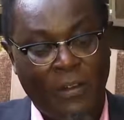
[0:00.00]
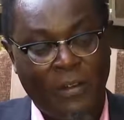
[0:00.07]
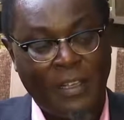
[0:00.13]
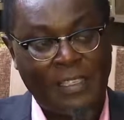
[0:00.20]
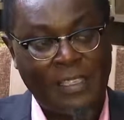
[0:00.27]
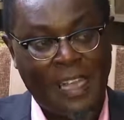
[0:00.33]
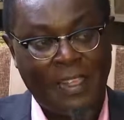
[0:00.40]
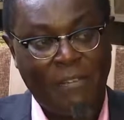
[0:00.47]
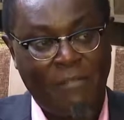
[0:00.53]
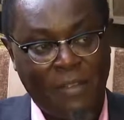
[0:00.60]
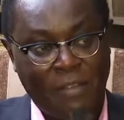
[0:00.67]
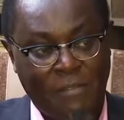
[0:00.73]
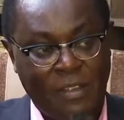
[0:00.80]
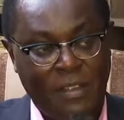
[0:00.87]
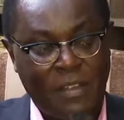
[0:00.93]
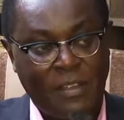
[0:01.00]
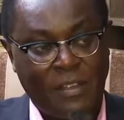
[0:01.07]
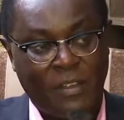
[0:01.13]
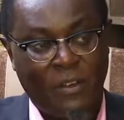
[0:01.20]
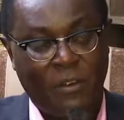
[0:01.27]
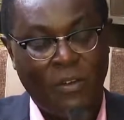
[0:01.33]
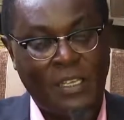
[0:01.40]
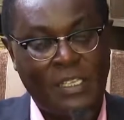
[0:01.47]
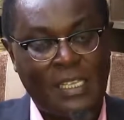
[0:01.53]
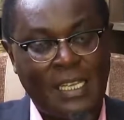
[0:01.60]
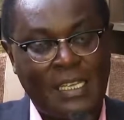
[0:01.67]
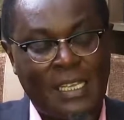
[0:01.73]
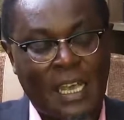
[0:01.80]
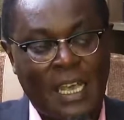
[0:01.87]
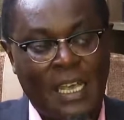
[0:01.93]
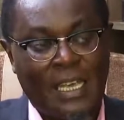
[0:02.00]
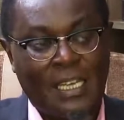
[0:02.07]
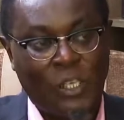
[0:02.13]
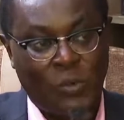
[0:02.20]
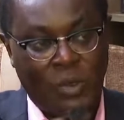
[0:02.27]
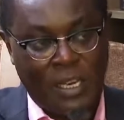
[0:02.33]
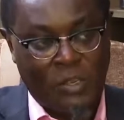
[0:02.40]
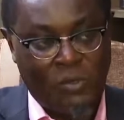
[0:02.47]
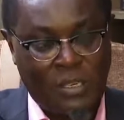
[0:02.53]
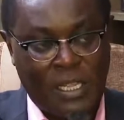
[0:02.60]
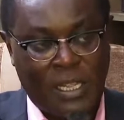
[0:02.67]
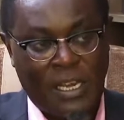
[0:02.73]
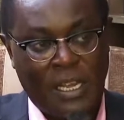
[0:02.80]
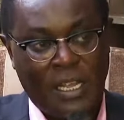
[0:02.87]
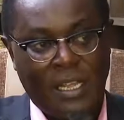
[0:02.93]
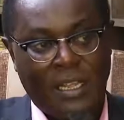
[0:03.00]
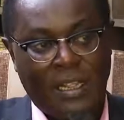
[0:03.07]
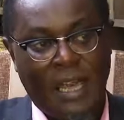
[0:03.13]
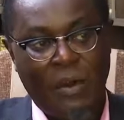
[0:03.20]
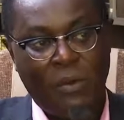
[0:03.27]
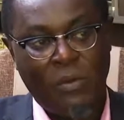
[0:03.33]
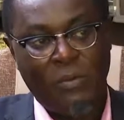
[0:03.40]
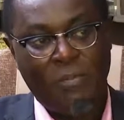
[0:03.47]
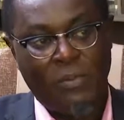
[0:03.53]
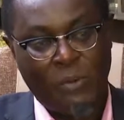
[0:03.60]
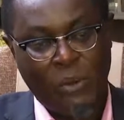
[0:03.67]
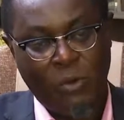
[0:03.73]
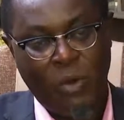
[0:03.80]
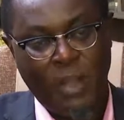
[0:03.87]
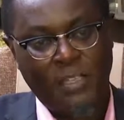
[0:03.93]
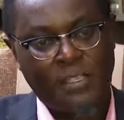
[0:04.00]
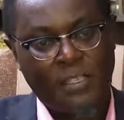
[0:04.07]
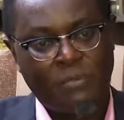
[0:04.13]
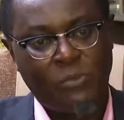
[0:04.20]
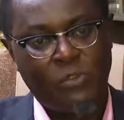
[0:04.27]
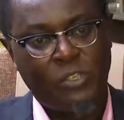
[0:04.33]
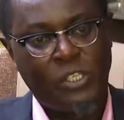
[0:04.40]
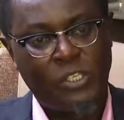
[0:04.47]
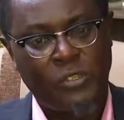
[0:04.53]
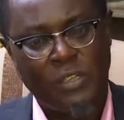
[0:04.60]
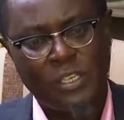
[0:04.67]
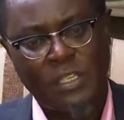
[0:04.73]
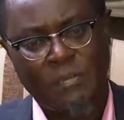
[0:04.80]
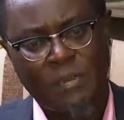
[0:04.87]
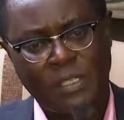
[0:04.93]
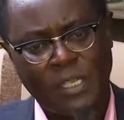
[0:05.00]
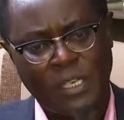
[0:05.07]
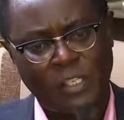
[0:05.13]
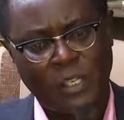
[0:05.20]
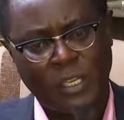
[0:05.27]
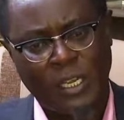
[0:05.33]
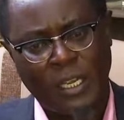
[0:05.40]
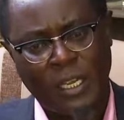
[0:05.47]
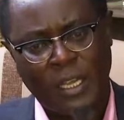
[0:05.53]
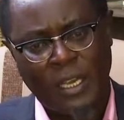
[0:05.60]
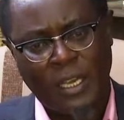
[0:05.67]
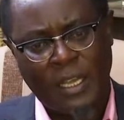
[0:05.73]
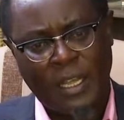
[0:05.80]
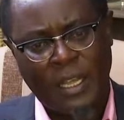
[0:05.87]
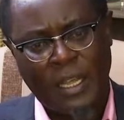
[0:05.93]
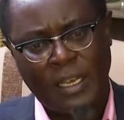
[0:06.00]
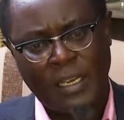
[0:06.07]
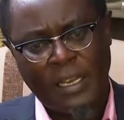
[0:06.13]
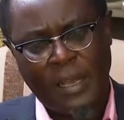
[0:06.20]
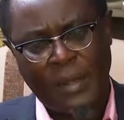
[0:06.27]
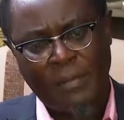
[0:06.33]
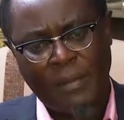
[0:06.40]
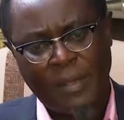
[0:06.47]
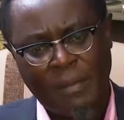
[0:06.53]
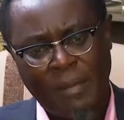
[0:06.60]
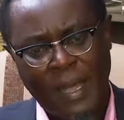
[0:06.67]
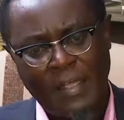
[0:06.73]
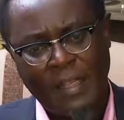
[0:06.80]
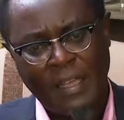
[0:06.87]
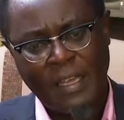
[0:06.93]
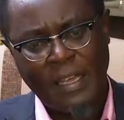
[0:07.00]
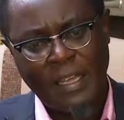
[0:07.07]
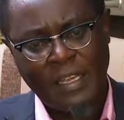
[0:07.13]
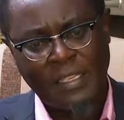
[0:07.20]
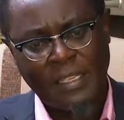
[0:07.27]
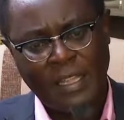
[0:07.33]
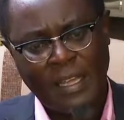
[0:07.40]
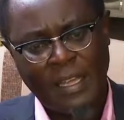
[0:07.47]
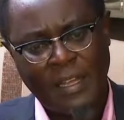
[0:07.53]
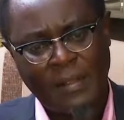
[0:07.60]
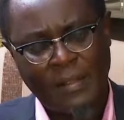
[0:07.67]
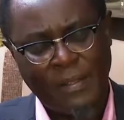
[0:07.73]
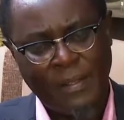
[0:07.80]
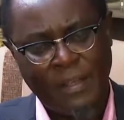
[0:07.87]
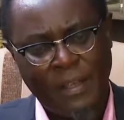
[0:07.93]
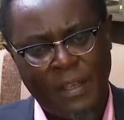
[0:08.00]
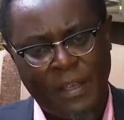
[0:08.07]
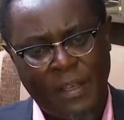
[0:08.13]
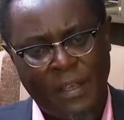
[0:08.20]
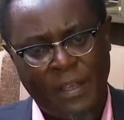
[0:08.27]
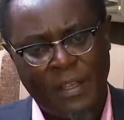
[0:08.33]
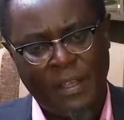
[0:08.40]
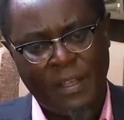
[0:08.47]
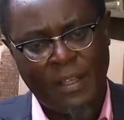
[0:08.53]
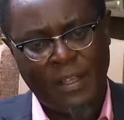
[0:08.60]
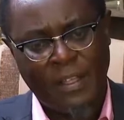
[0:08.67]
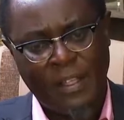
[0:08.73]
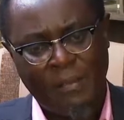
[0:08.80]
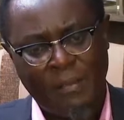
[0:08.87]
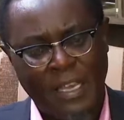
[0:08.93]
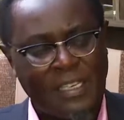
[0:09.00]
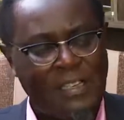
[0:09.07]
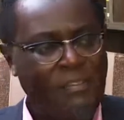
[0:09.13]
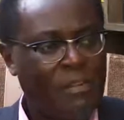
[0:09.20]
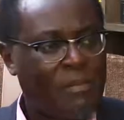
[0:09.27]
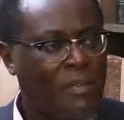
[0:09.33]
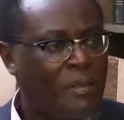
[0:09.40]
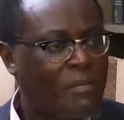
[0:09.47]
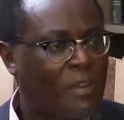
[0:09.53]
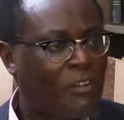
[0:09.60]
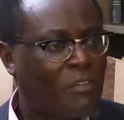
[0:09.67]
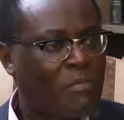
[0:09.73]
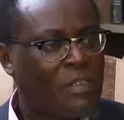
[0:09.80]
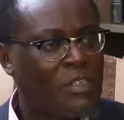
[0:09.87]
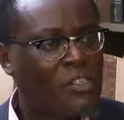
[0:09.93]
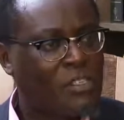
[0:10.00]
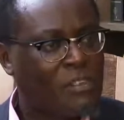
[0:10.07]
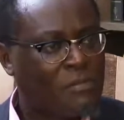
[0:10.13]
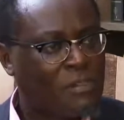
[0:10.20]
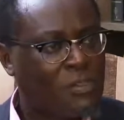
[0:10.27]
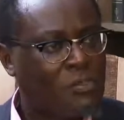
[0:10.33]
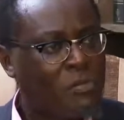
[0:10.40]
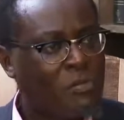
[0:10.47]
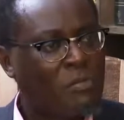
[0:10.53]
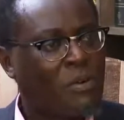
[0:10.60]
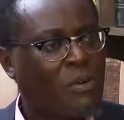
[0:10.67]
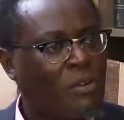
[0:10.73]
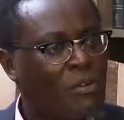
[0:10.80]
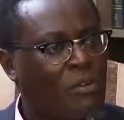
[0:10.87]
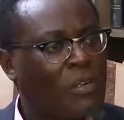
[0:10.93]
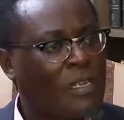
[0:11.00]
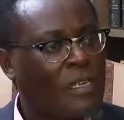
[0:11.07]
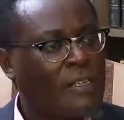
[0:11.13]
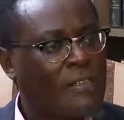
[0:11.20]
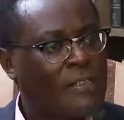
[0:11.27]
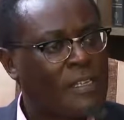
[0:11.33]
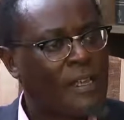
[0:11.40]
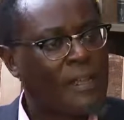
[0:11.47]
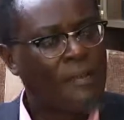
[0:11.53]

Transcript: Is that the 5th year, or is it 2023? That will require some judicial interpretation. And my thinking is that there might even be a bit of mischief to prolong his